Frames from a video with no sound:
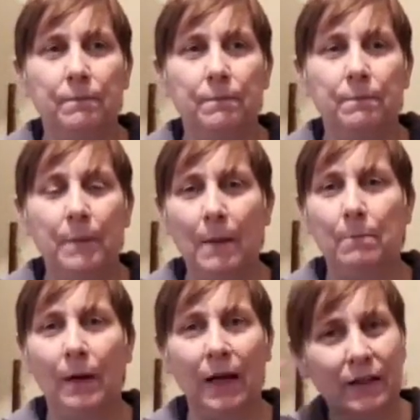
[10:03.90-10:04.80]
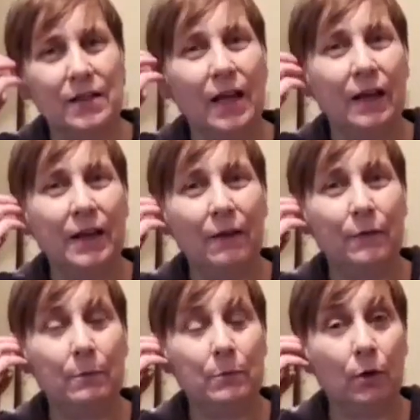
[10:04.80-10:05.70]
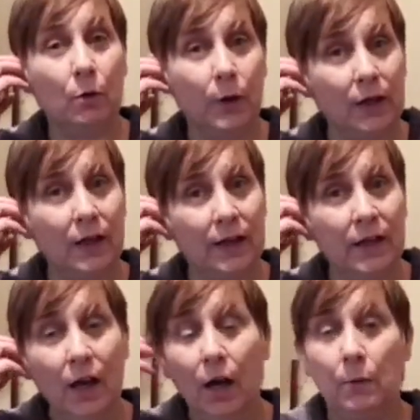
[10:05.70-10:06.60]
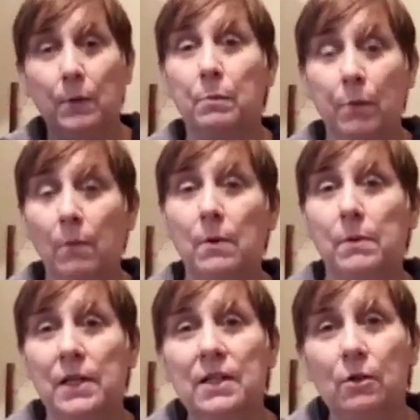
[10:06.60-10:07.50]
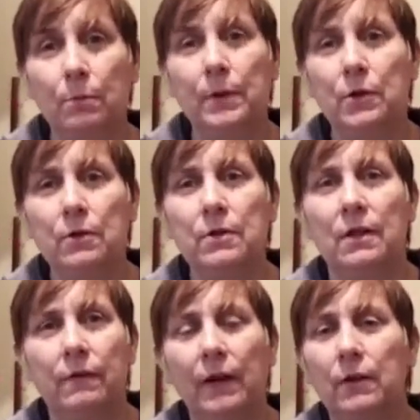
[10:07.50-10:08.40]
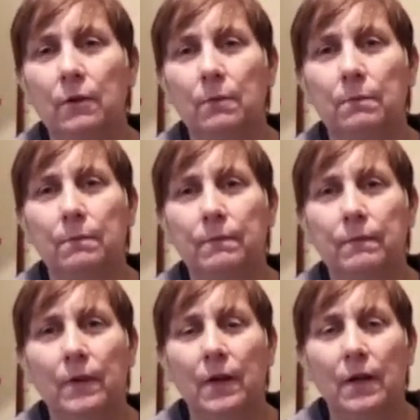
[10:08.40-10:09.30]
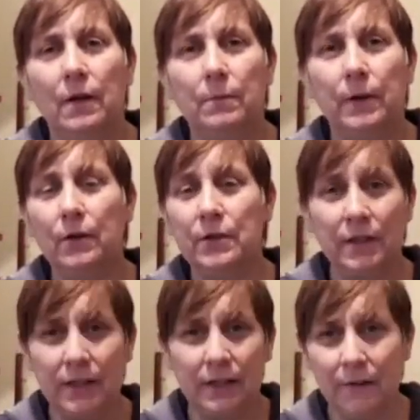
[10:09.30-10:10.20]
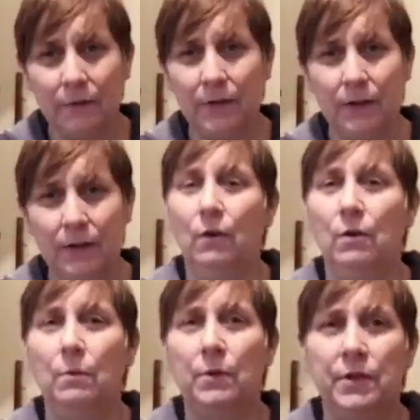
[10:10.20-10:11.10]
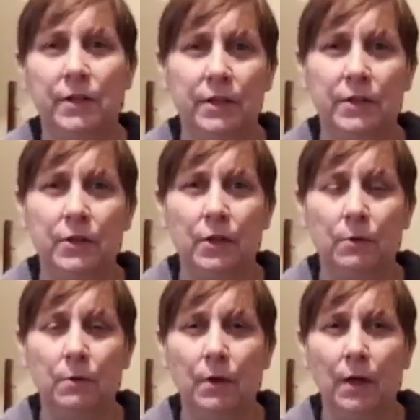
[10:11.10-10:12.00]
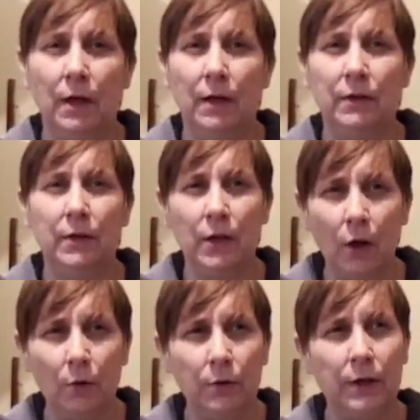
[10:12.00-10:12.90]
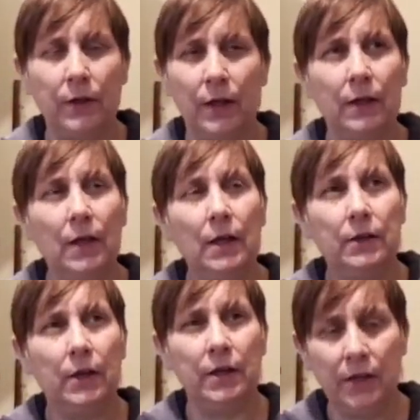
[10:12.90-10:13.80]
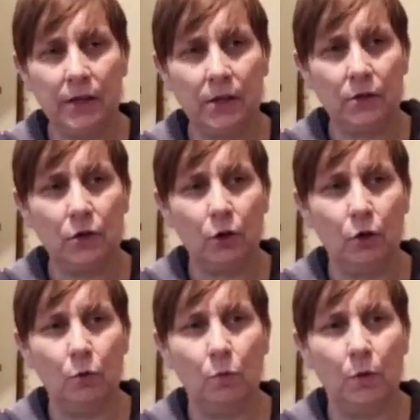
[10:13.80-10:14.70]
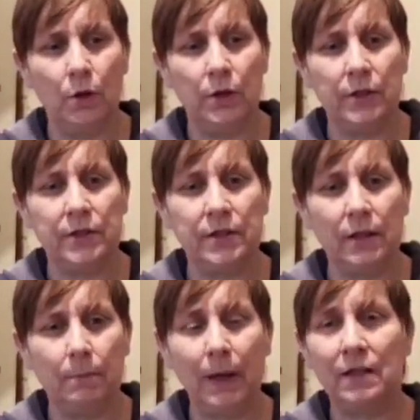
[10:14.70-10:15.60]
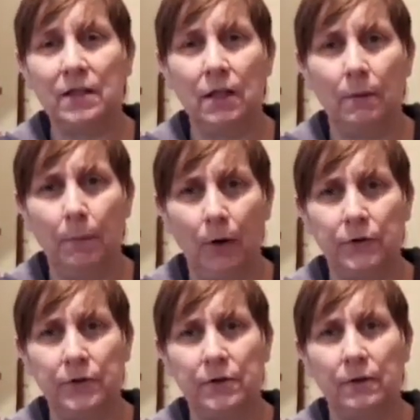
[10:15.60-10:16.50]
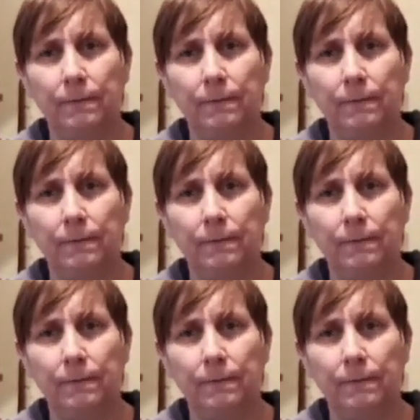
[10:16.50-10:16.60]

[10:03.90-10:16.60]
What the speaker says: pen blanks and have them done quickly, I would have probably still been using a vacuum because it did everything that I wanted it to do. And the only thing that it didn't do was Banksia pods.